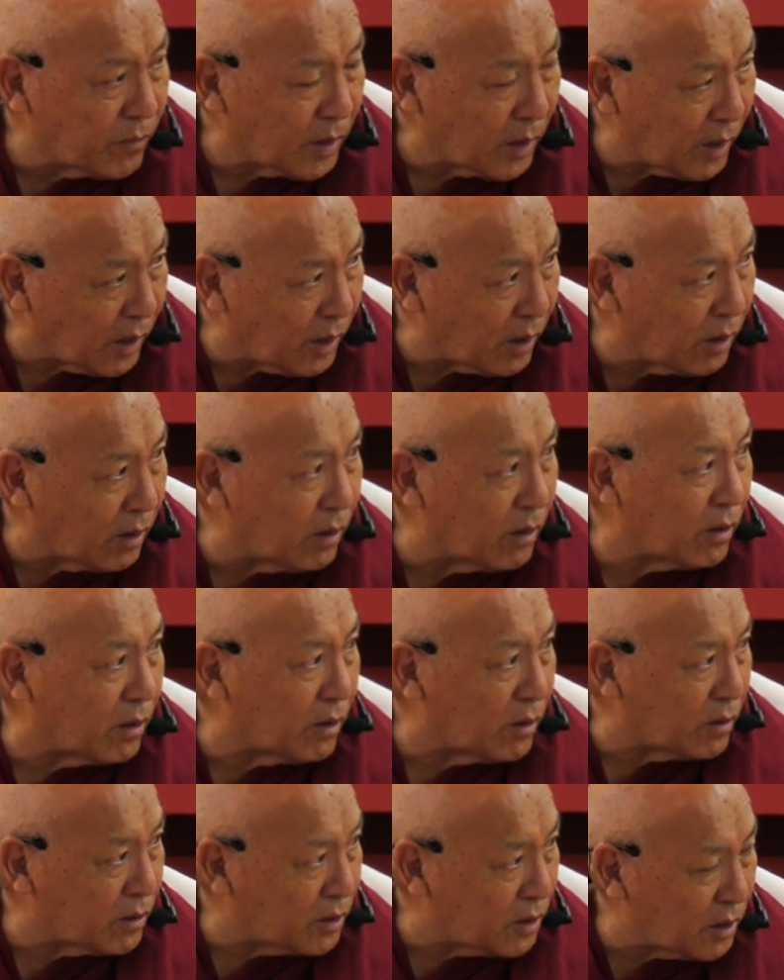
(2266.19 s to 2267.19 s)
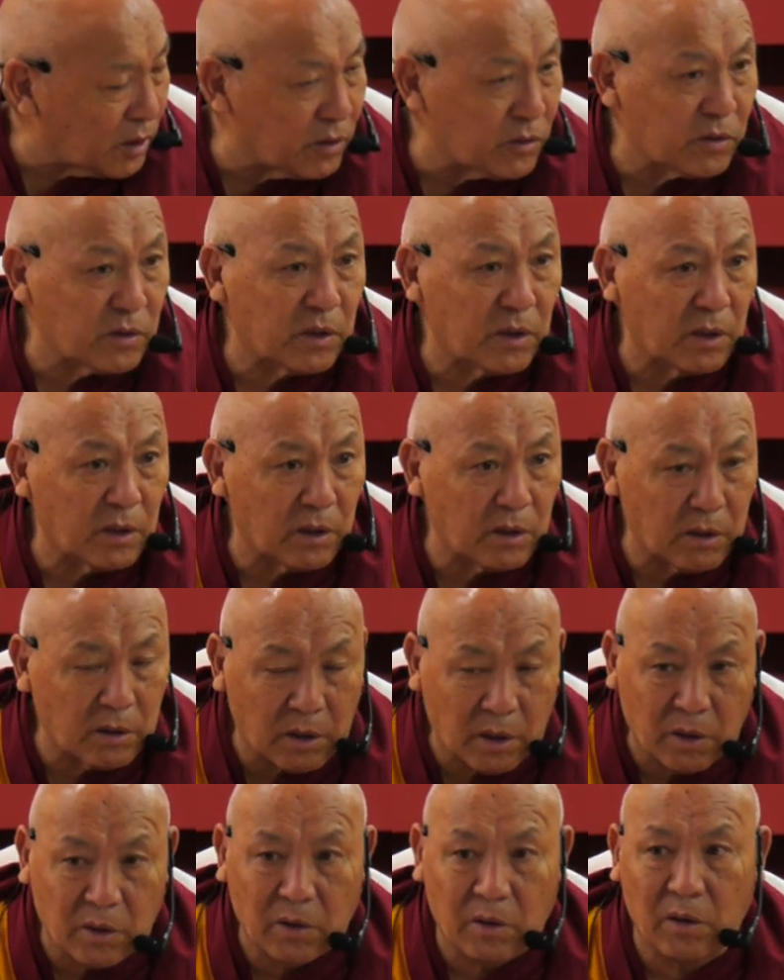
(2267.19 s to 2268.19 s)
Anger, jealousy,
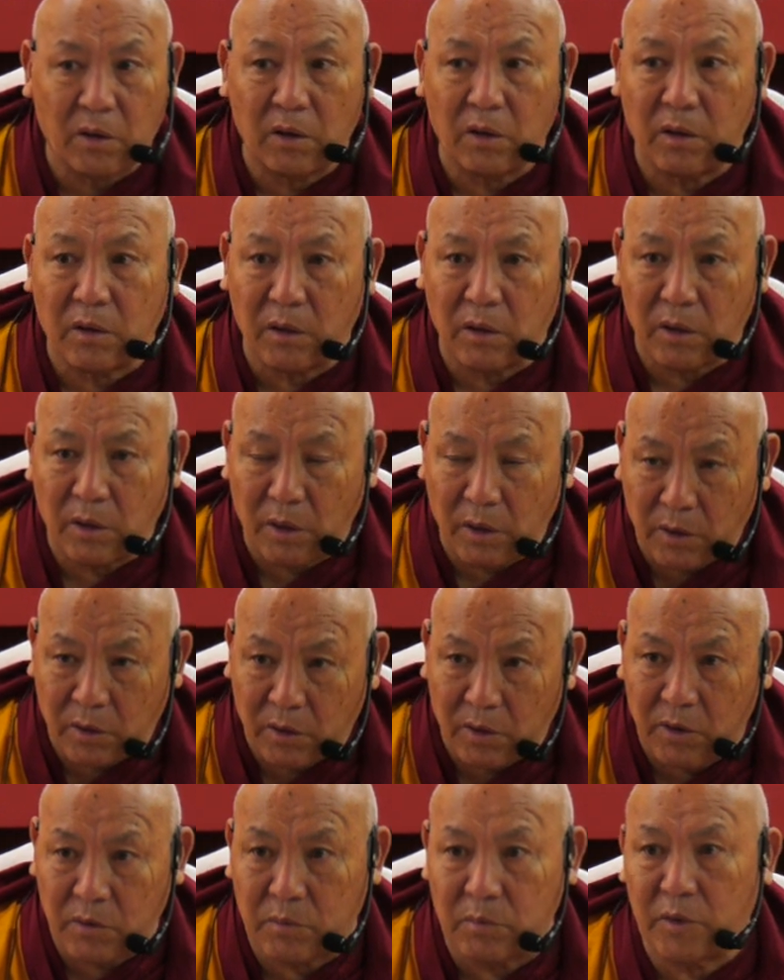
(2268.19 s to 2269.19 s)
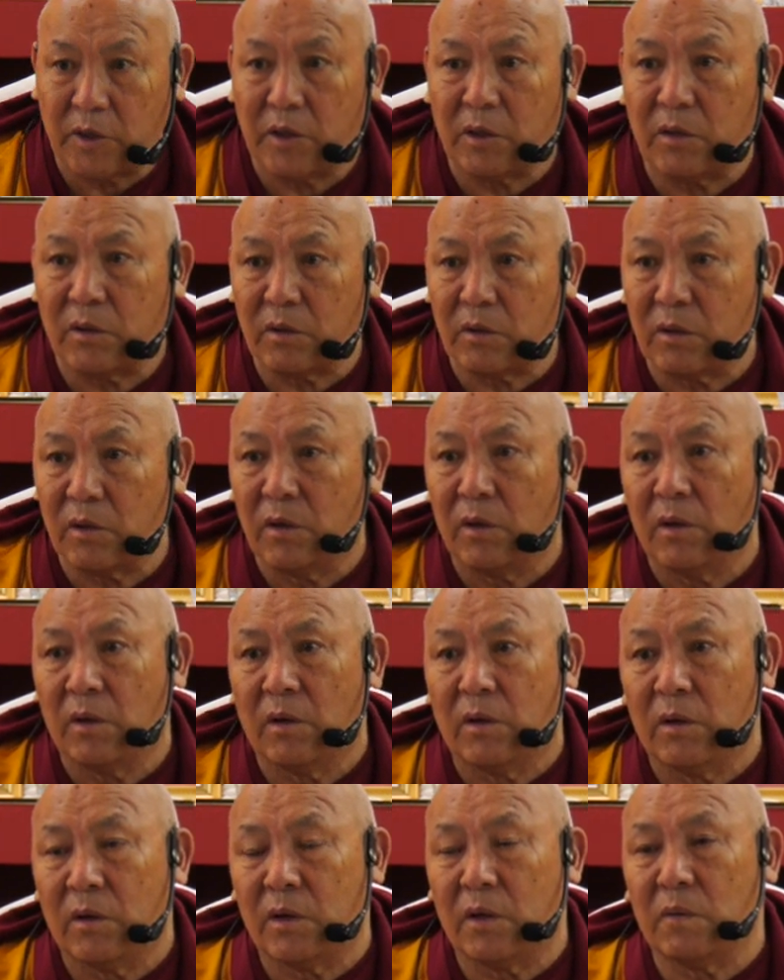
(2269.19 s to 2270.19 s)
hatred, attachment,
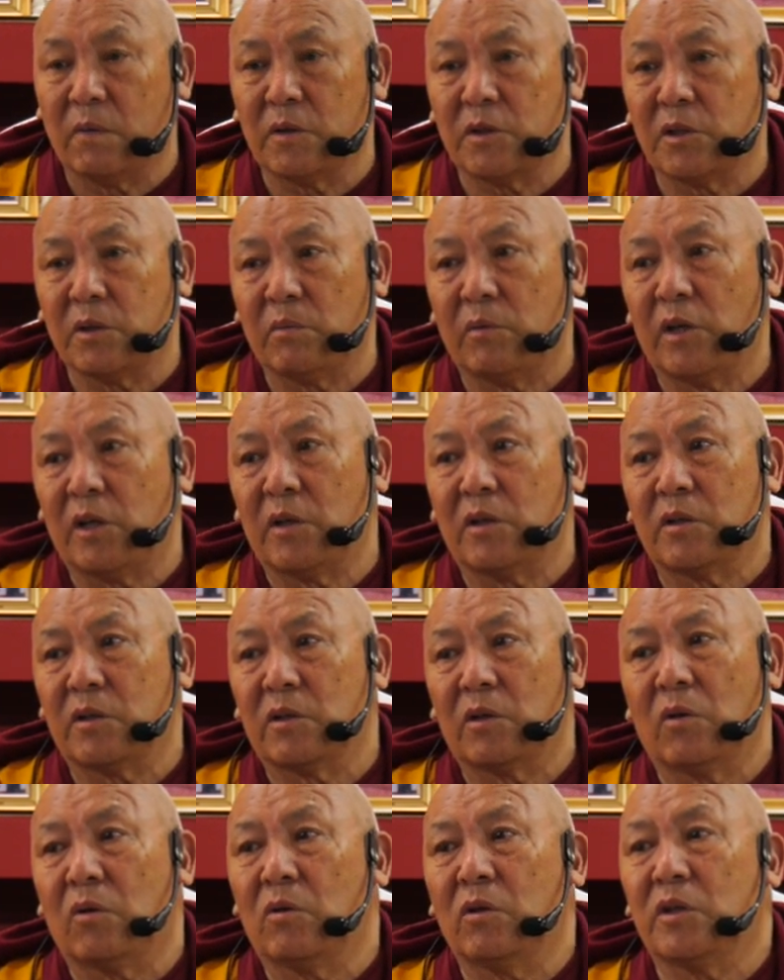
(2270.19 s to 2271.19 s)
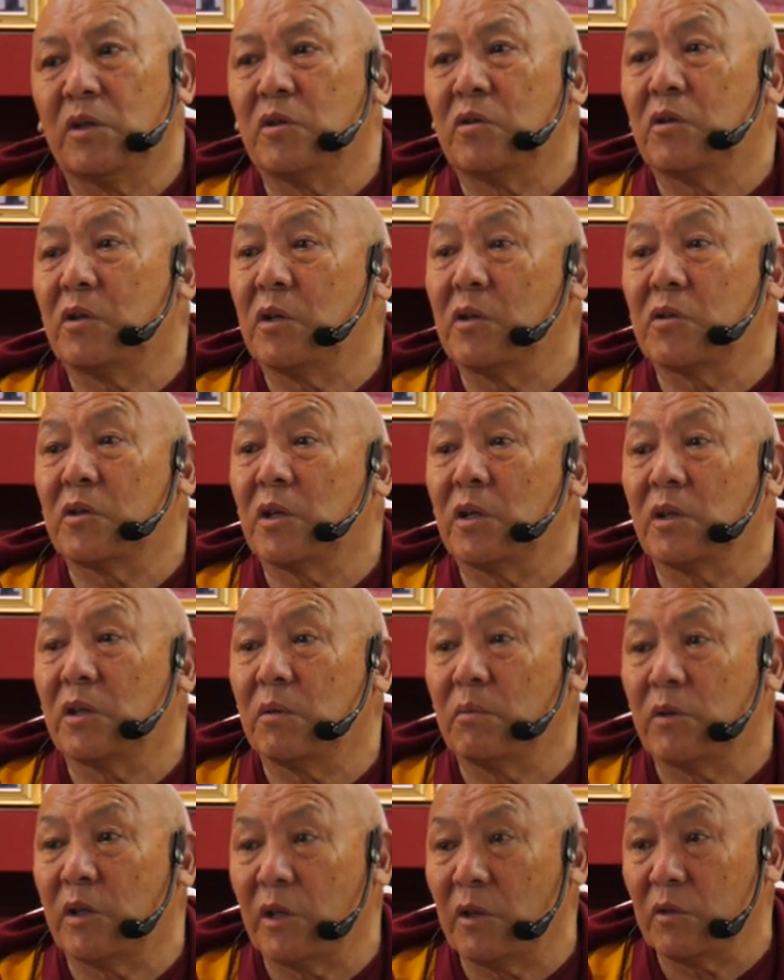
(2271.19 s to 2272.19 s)
divisiveness, all these
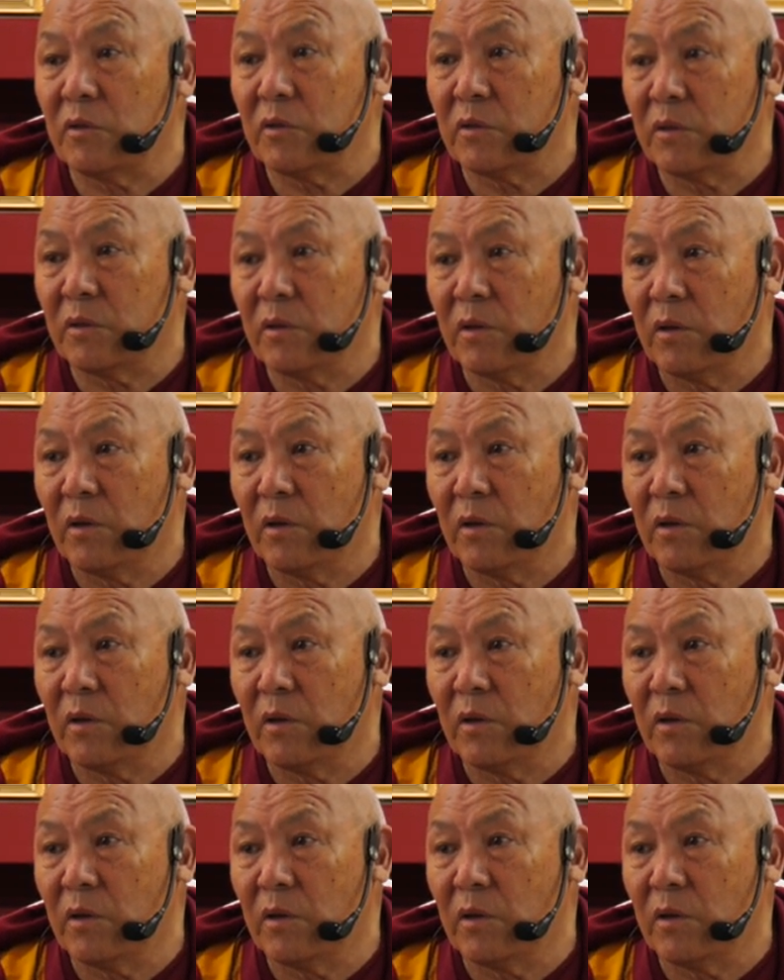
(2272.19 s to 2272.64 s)
destructive things.